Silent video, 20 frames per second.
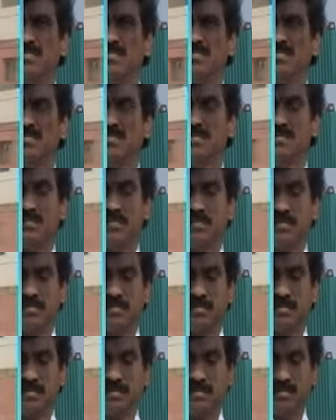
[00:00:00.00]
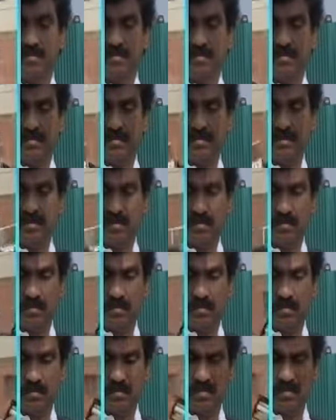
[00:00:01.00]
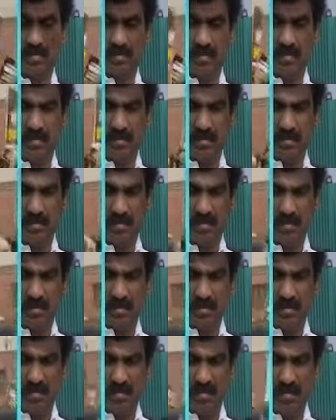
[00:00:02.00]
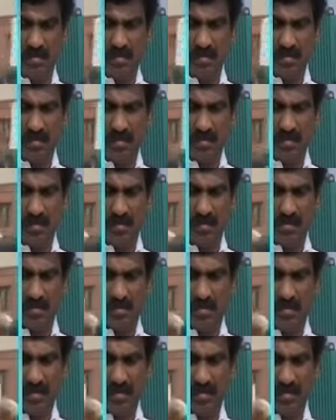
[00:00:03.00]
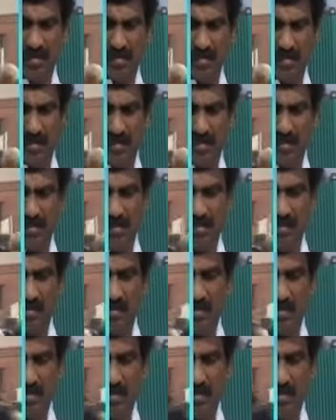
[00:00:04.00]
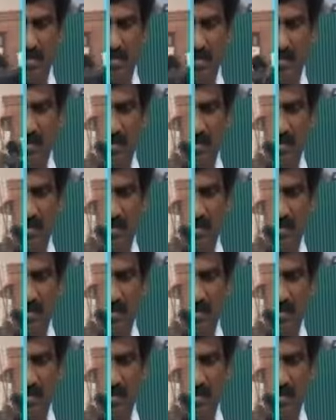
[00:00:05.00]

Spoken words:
(not speaking)